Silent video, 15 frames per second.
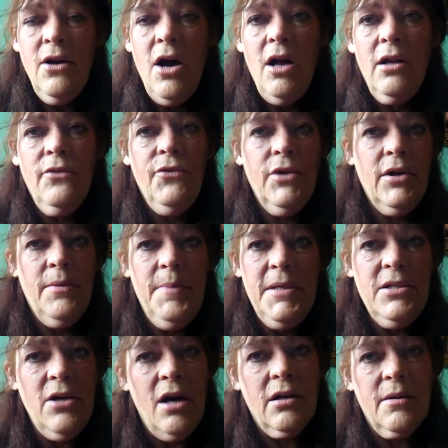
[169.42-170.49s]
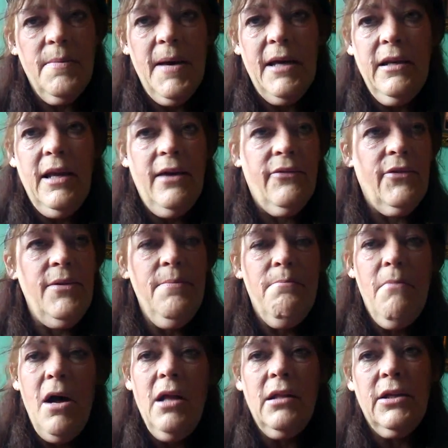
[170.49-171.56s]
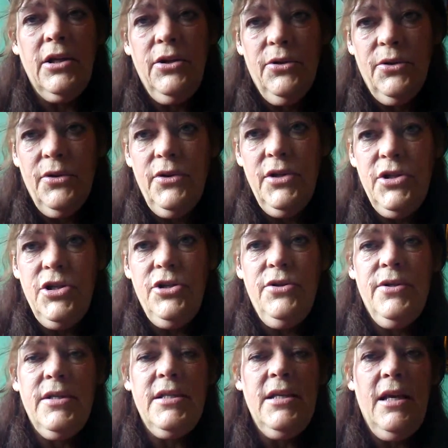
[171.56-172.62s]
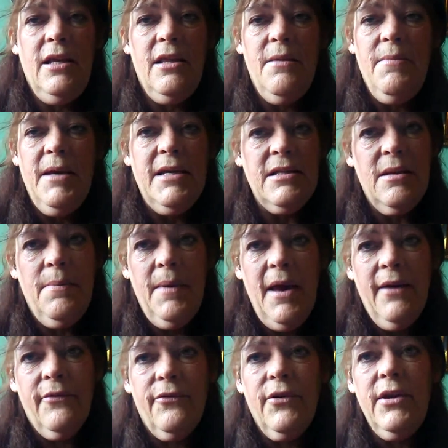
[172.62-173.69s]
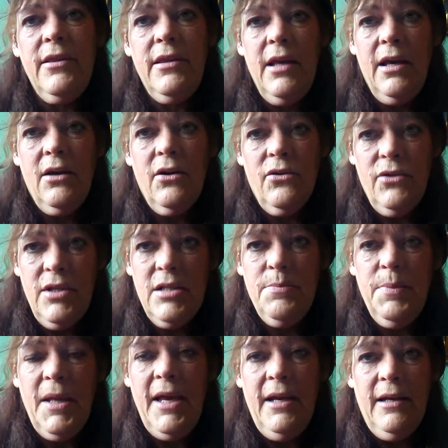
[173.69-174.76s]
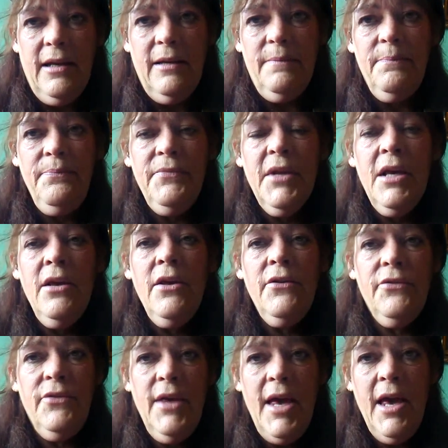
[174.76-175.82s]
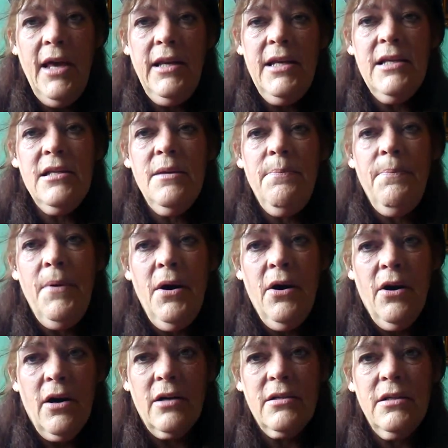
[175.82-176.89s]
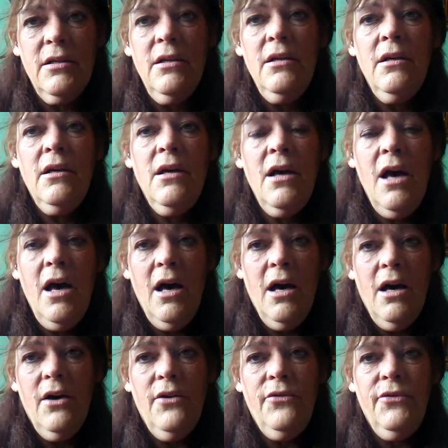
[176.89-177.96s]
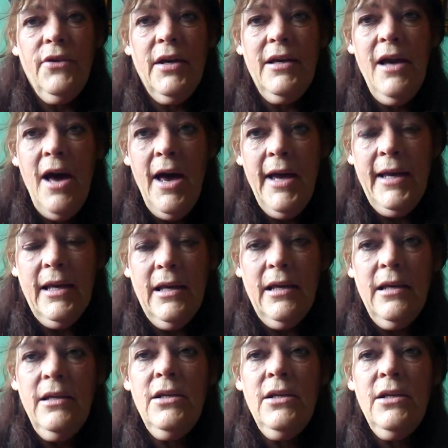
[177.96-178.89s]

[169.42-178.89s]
all of what I've been talking about, every molecule that you see that makes up everything on this planet, that is a part of Gaia.